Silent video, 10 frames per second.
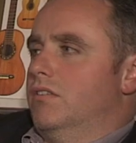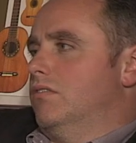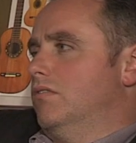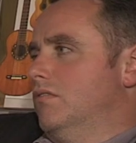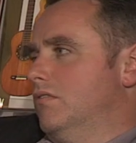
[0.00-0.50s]

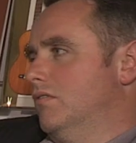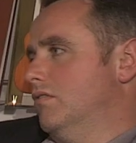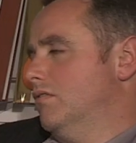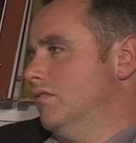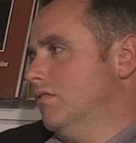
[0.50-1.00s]

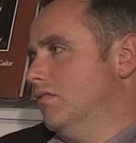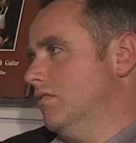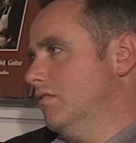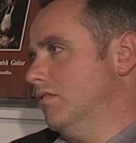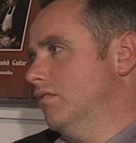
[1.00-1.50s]

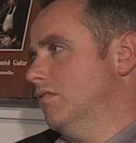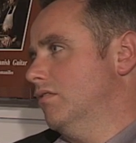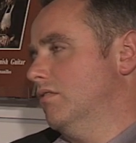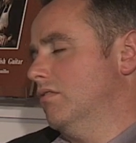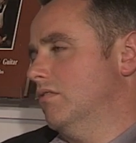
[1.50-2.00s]

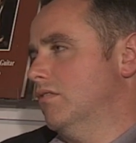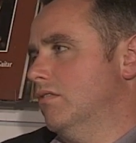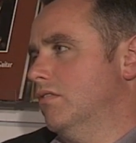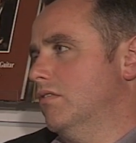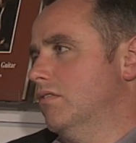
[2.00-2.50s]

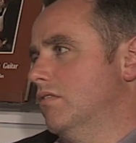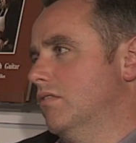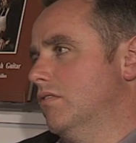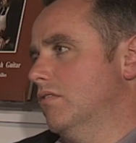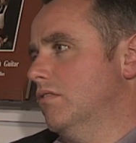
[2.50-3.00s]

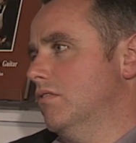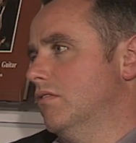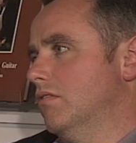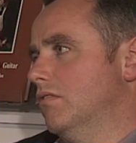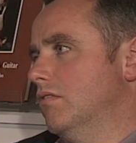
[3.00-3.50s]

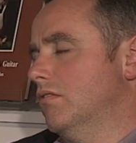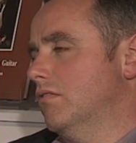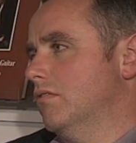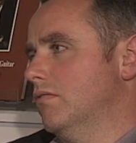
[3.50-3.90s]
The person shown says nothing.